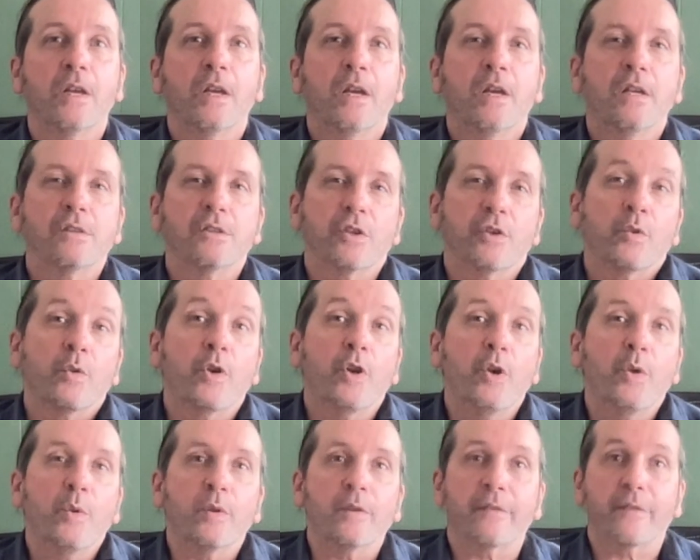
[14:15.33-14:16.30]
So
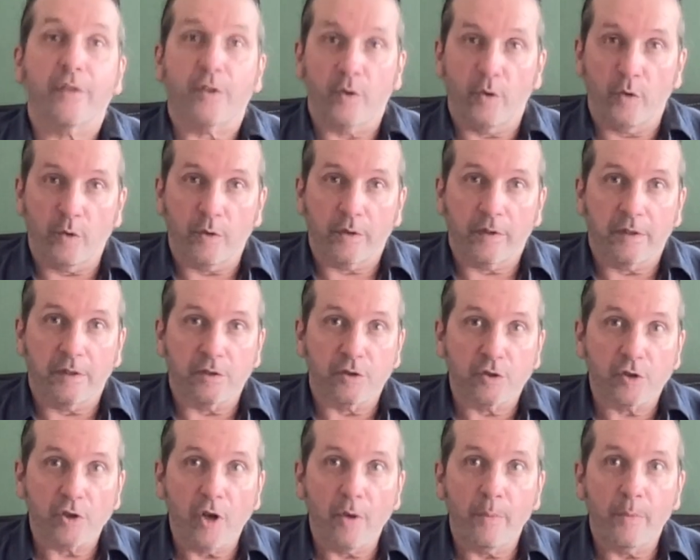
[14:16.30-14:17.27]
who would have thought that
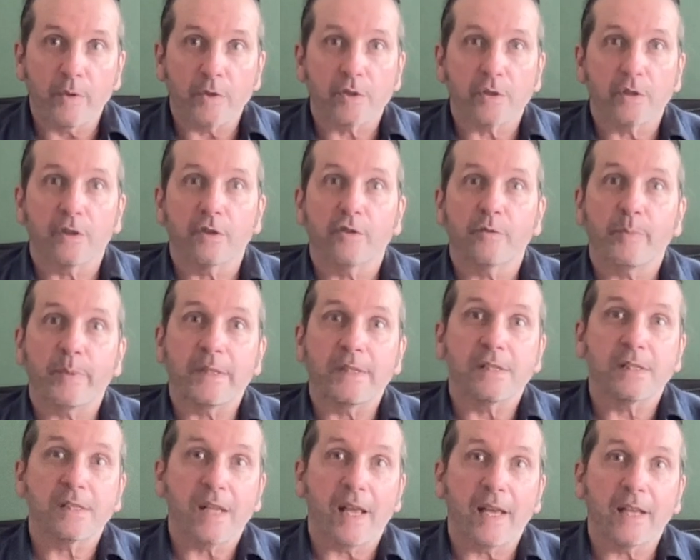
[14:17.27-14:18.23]
so much could have been
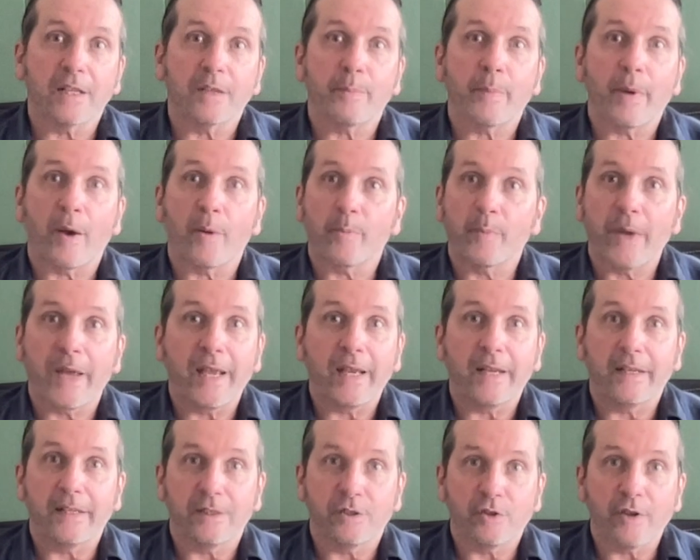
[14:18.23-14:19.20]
said about
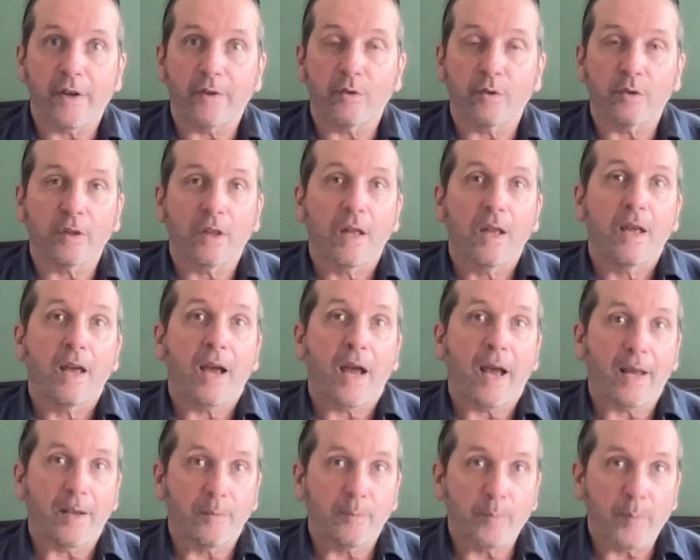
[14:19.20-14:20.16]
pain in general
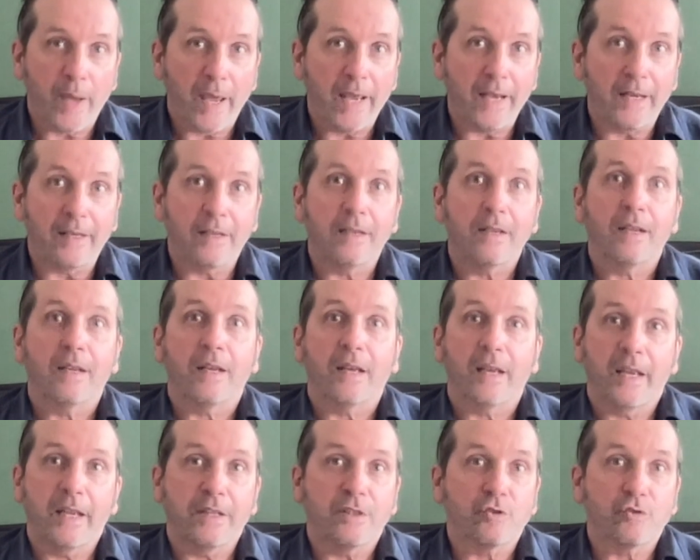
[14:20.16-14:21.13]
and pain
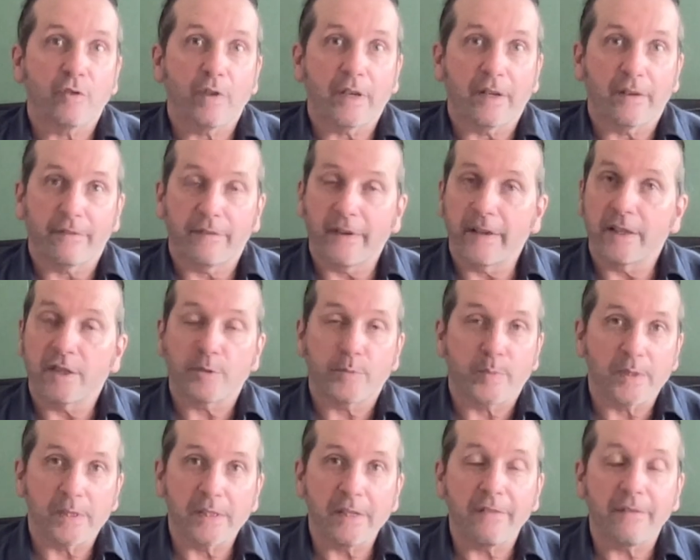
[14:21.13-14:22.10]
in trigger finger
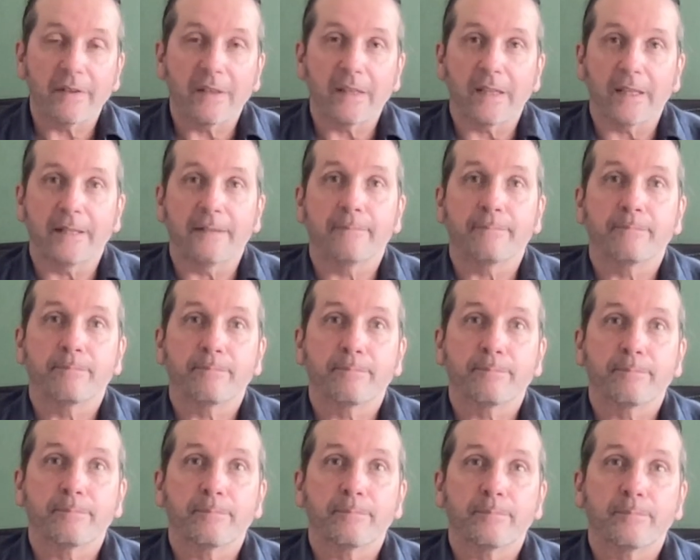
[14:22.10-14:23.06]
specifically?
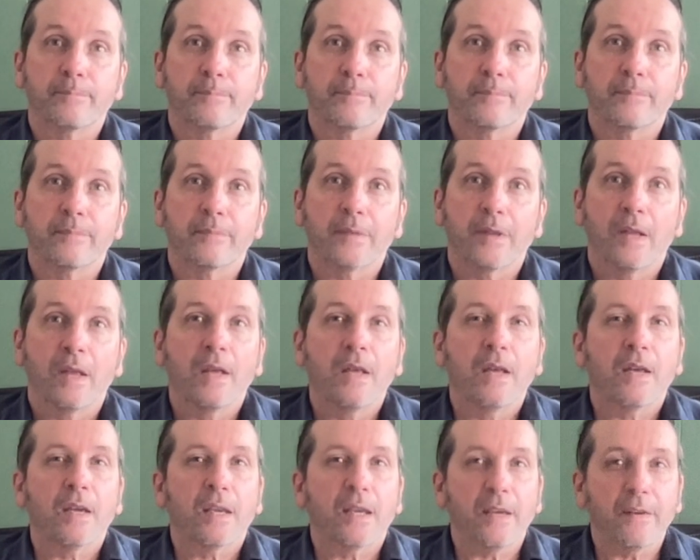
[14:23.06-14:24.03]

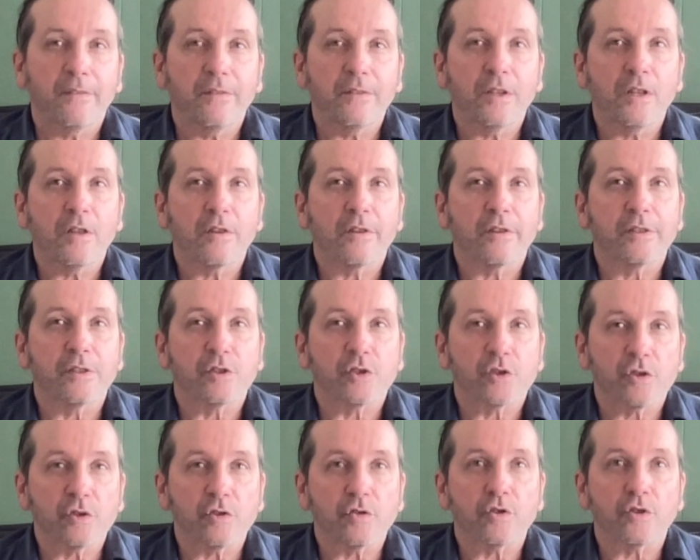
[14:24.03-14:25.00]
Given that there is
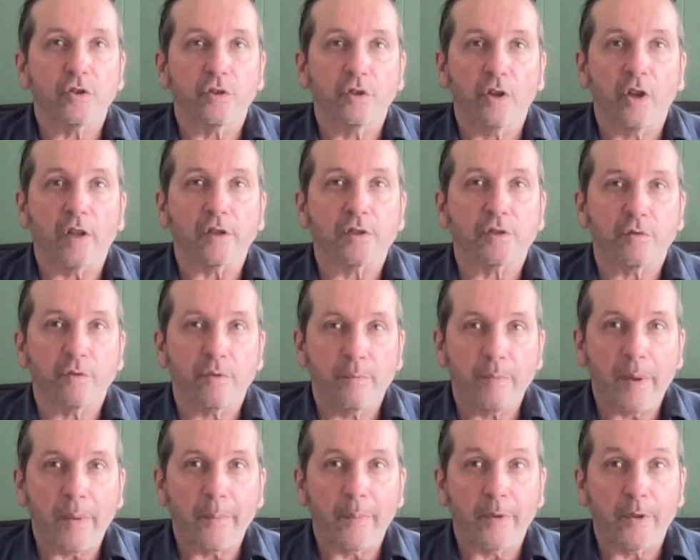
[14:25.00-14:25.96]
such a lot to
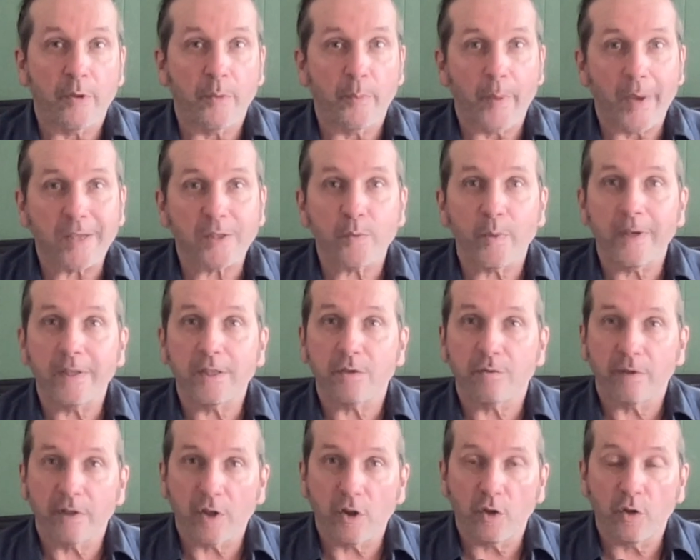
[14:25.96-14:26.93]
remember, the best way to
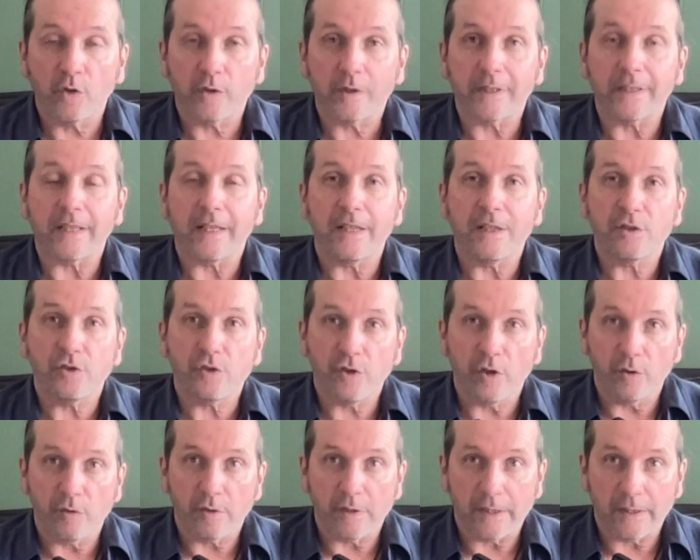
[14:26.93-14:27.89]
record it is
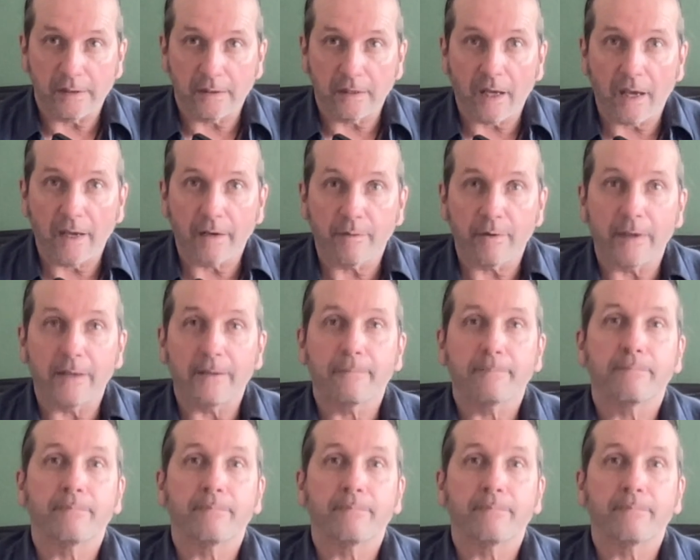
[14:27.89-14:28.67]
using a diary.